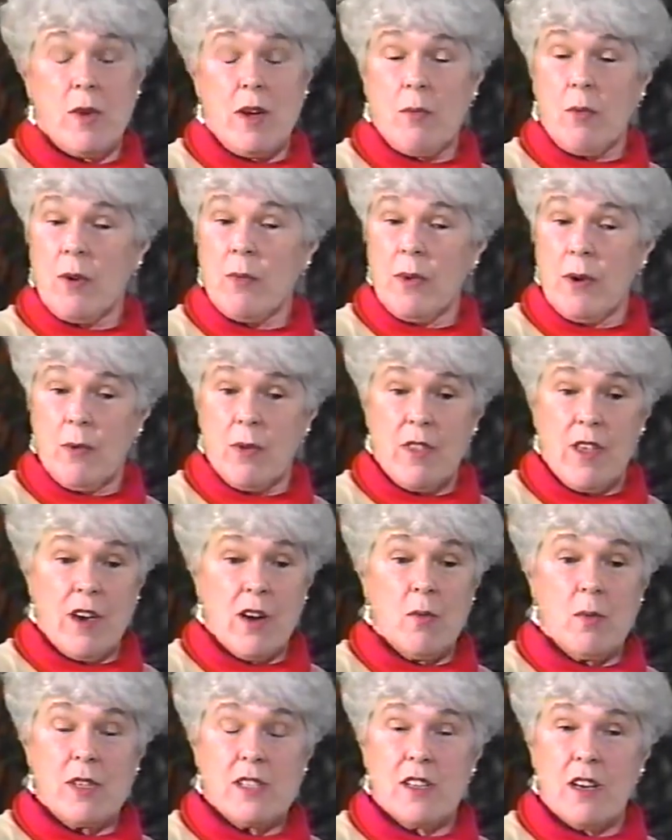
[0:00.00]
When we were there,
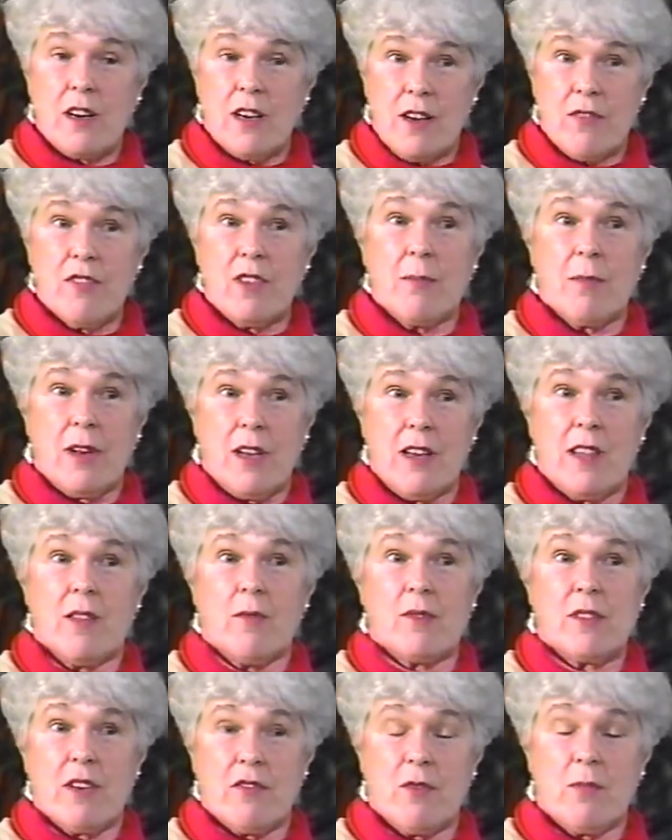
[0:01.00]
we saw every play that
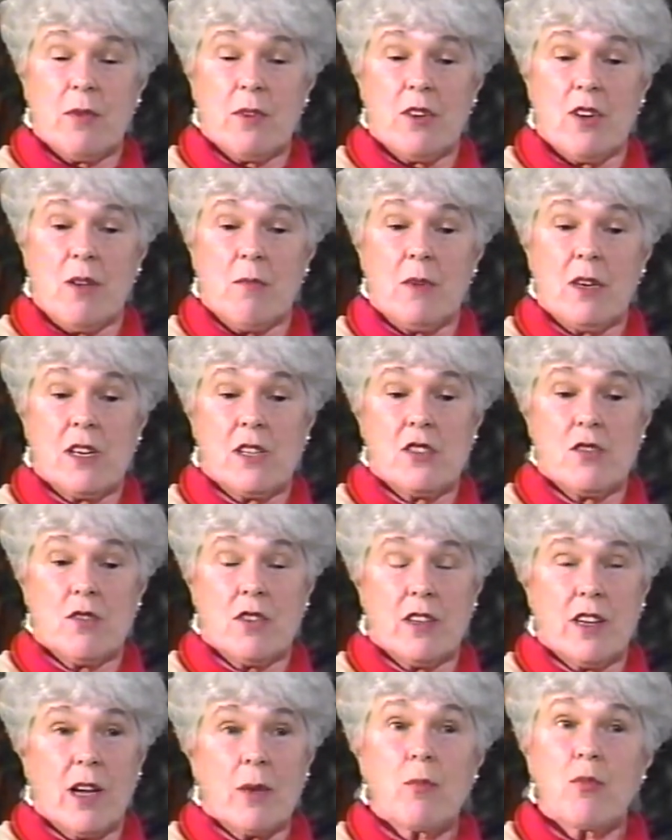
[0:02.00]
was ever put on because you
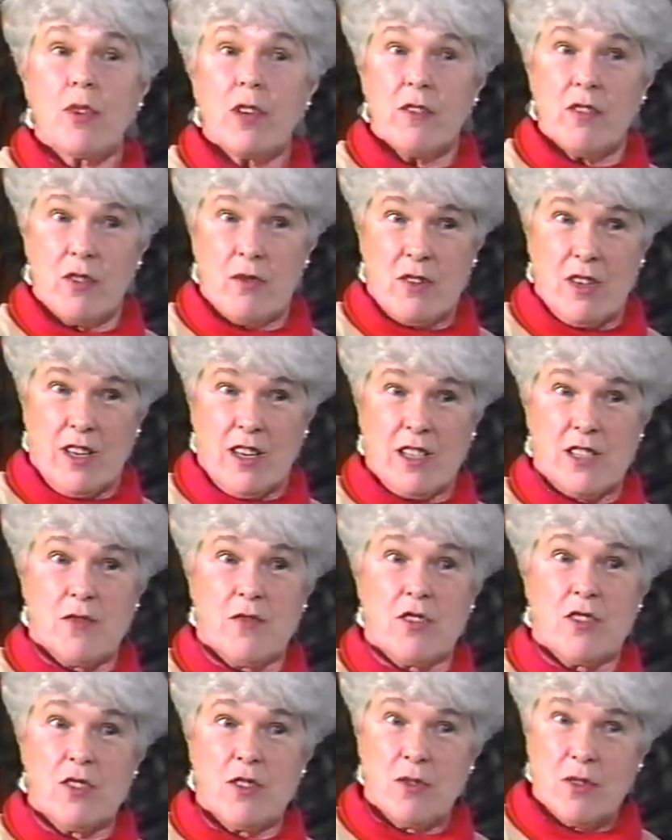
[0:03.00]
could get preview tickets for
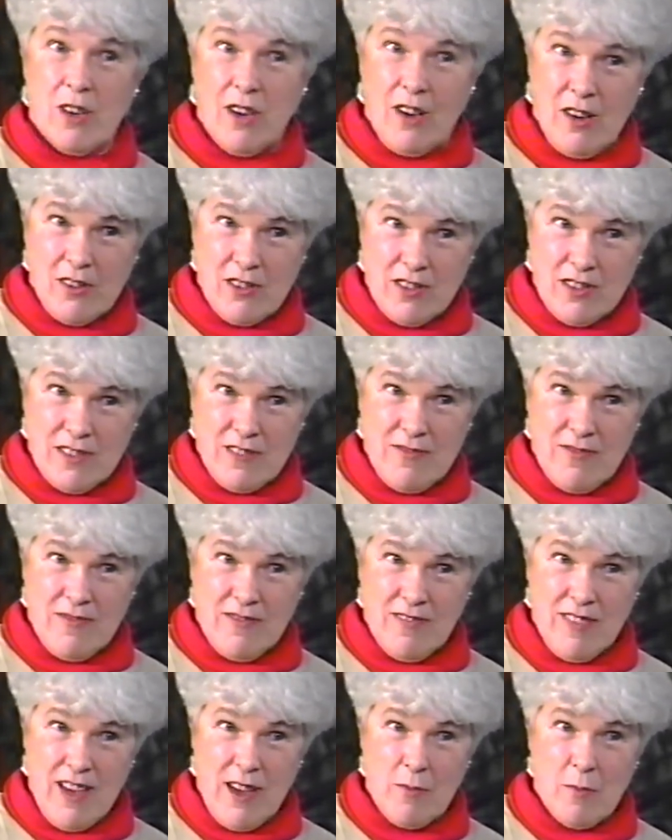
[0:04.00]
$2.
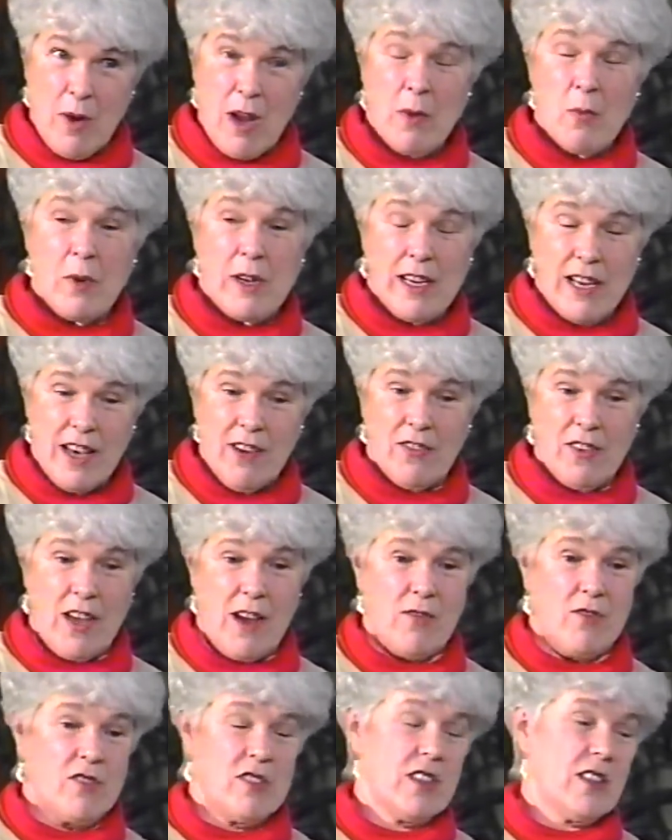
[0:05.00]
And when we left
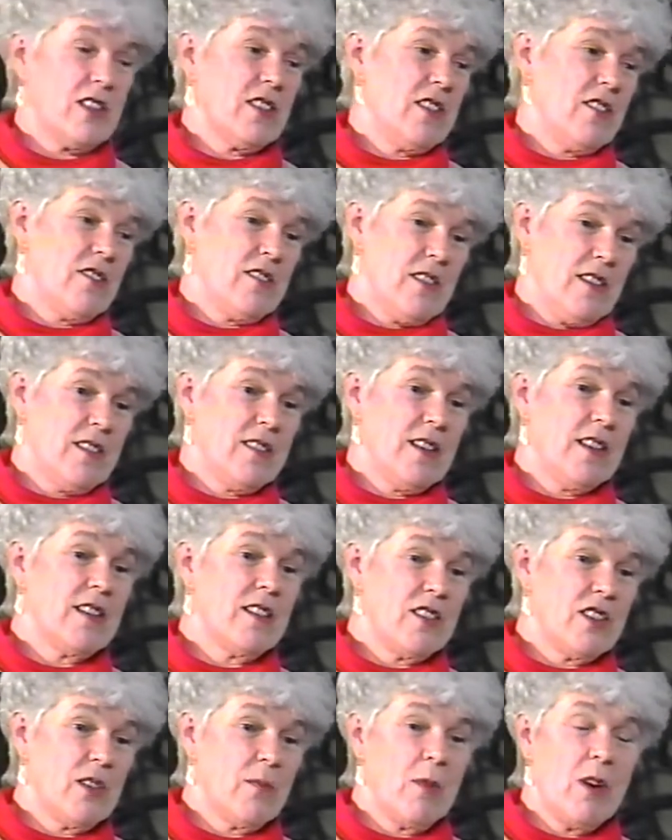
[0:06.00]
after 6 years, I said to
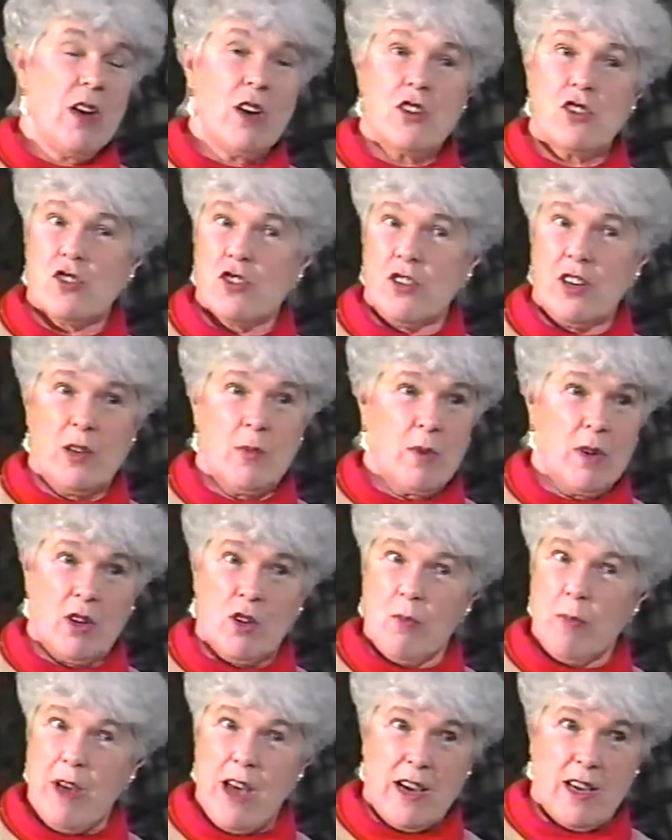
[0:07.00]
Jim, surely we'll go
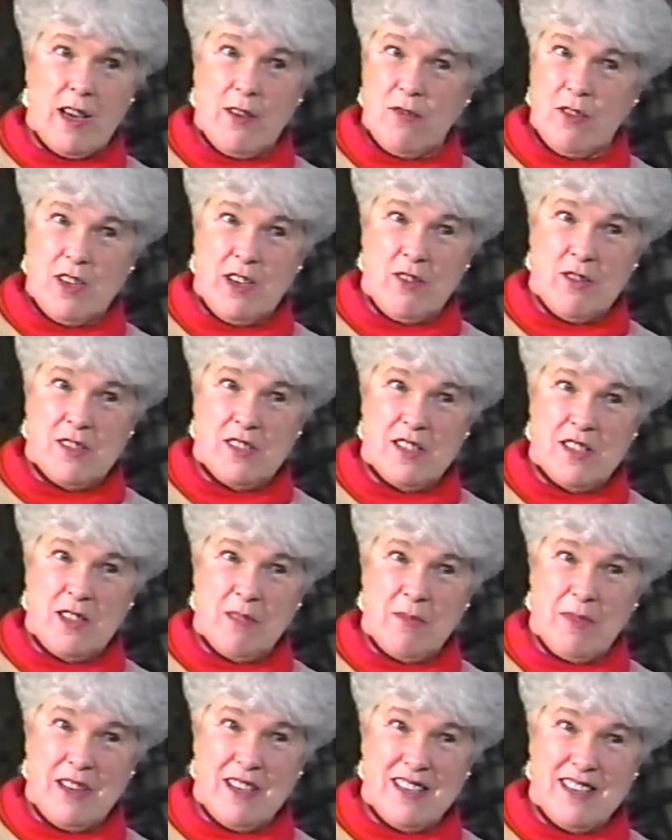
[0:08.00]
back every year to see the
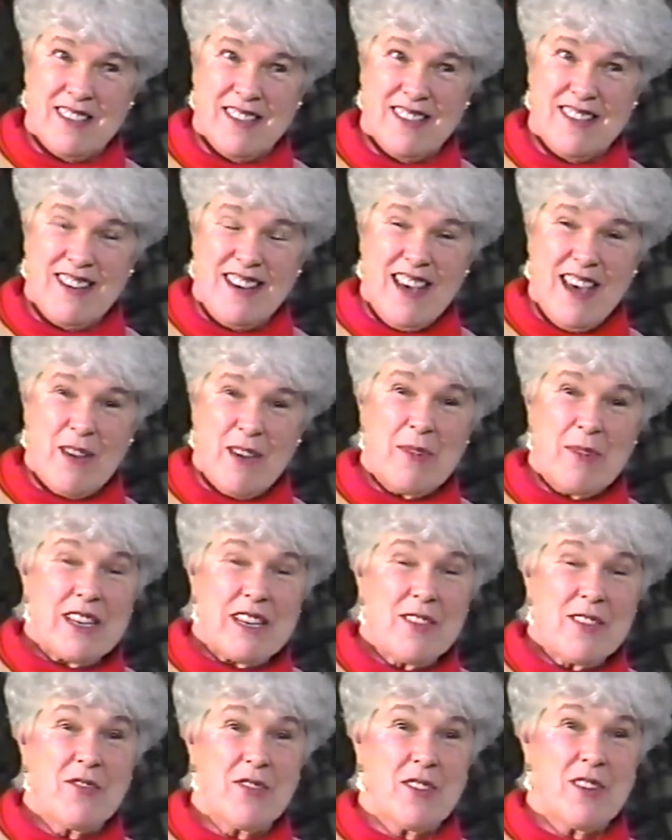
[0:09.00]
plays. And we
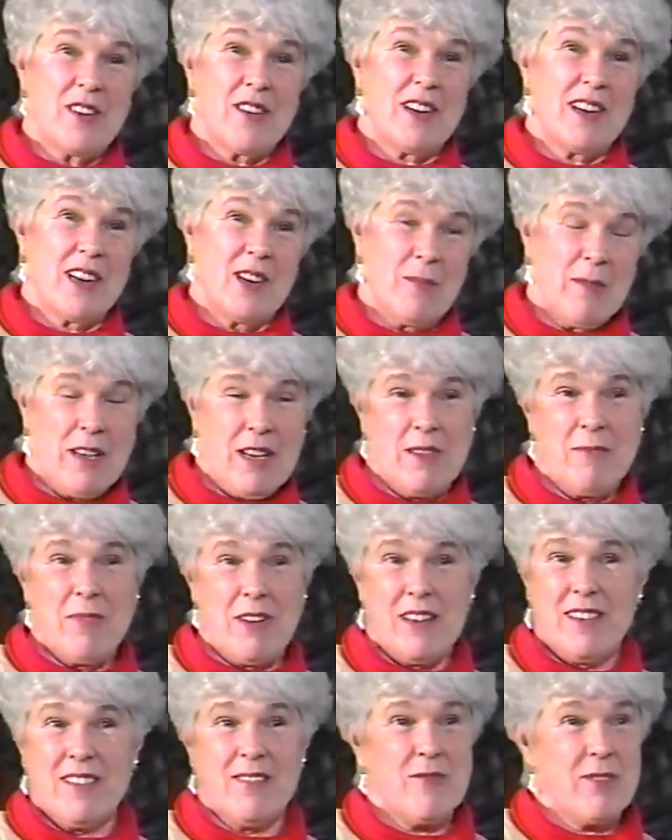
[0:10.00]
did for a little bit, but
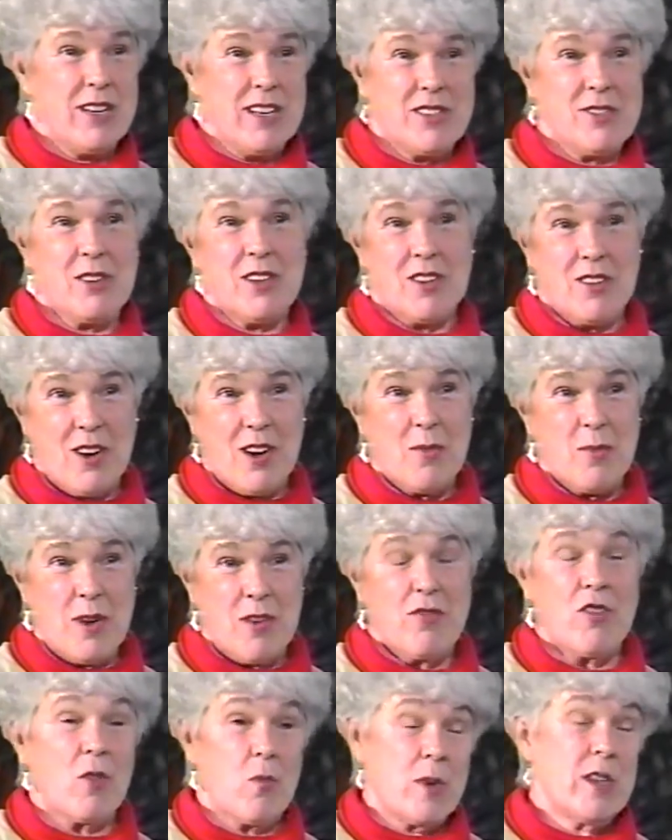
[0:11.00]
we sort of got away
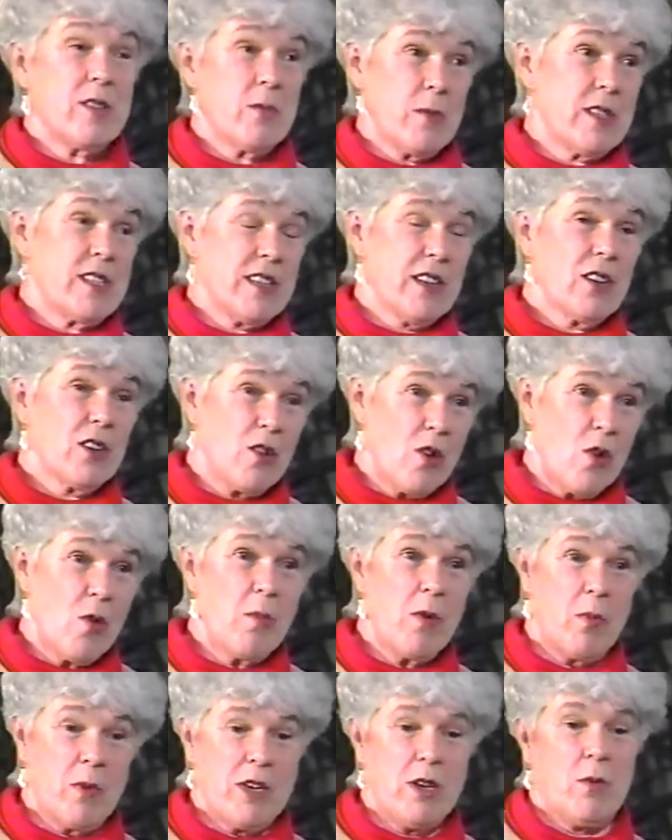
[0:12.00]
from it. We still go,
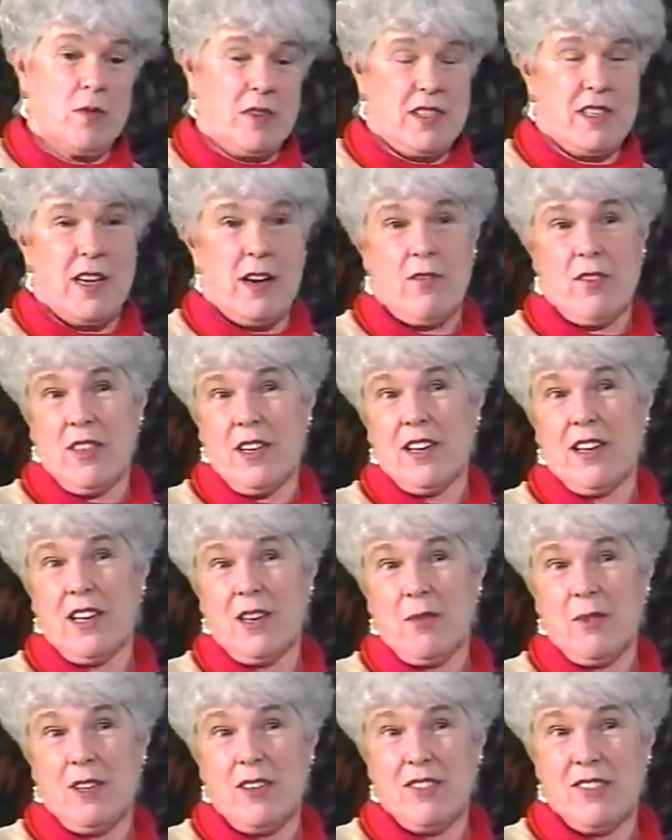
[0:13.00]
but we don't see everything like
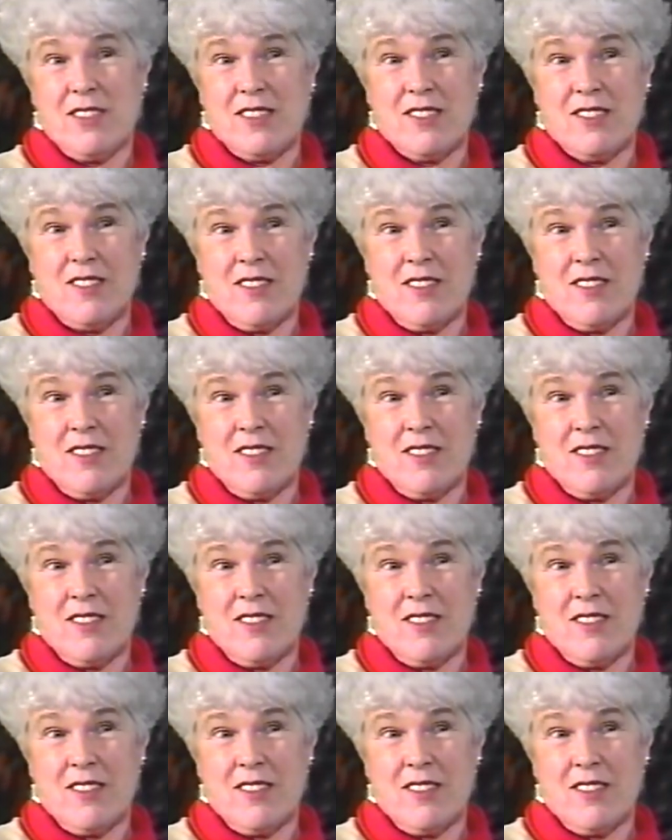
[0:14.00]
we used to.